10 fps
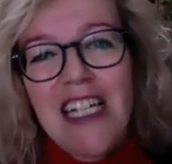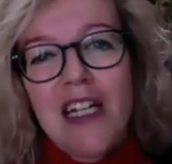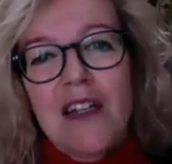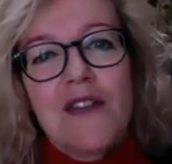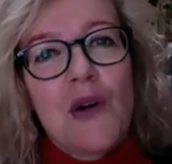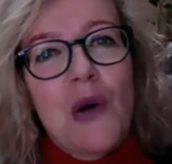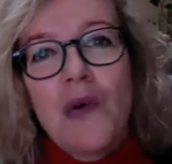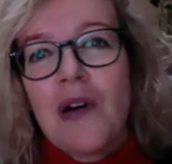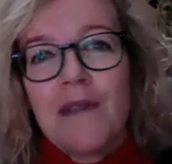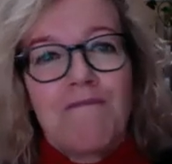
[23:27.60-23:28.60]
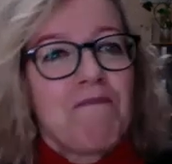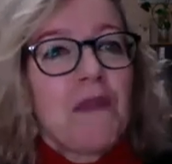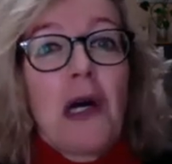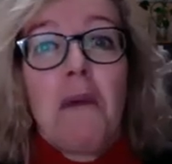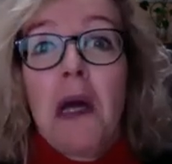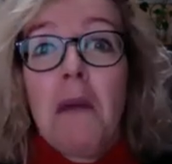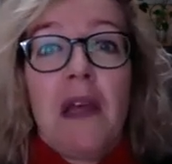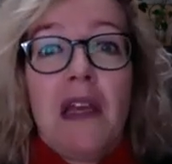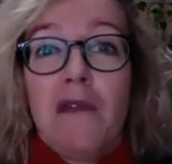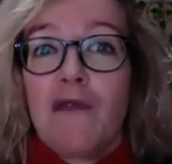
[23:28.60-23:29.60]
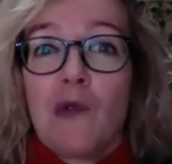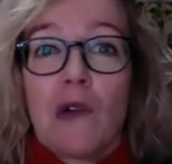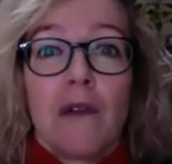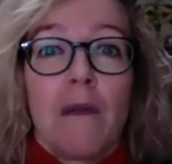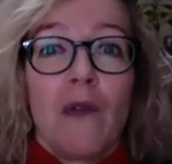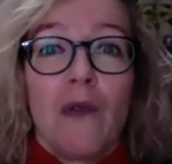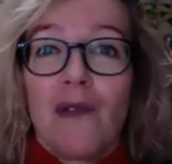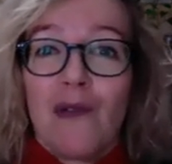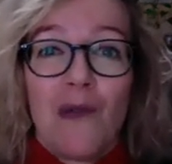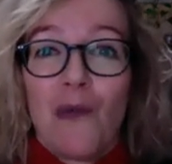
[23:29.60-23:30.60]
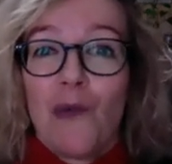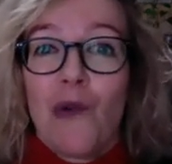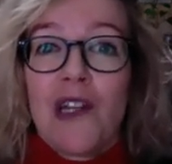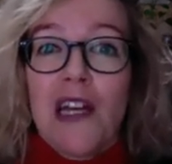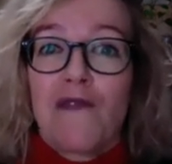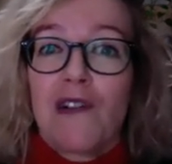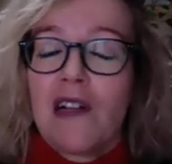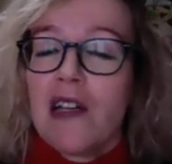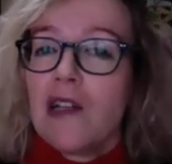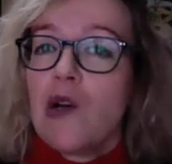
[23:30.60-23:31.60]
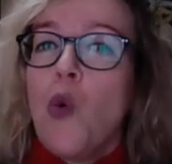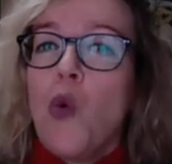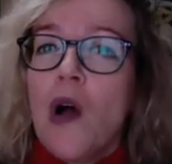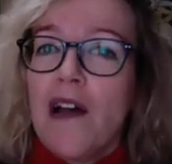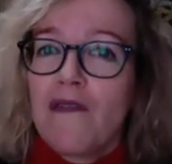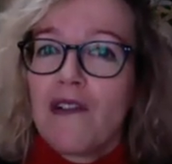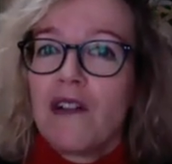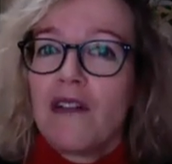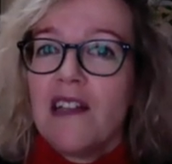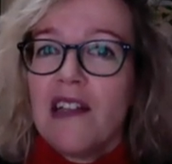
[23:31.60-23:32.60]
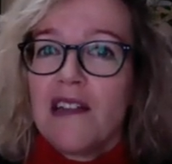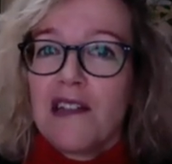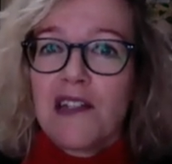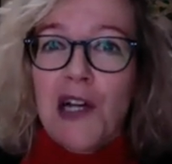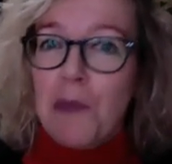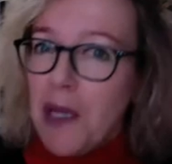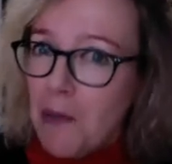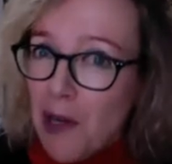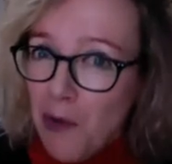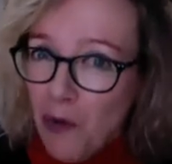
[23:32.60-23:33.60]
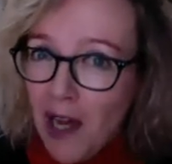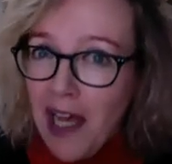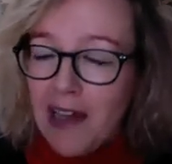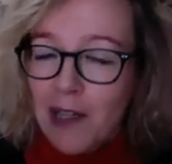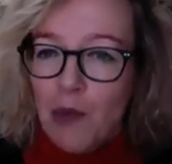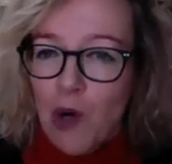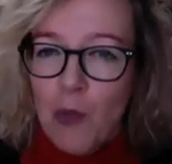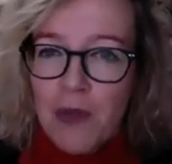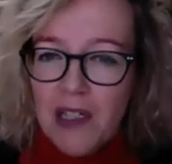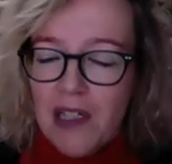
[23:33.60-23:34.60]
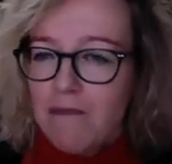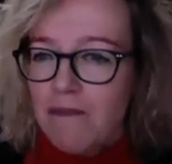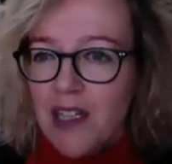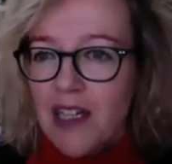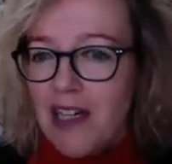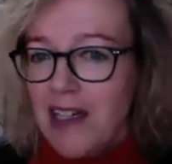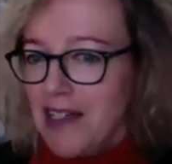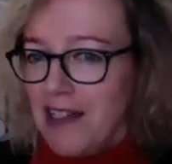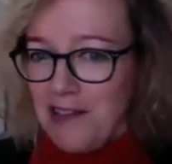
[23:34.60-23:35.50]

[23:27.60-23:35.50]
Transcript: So I'm happy for whatever and whoever is coming my way. I'm open, and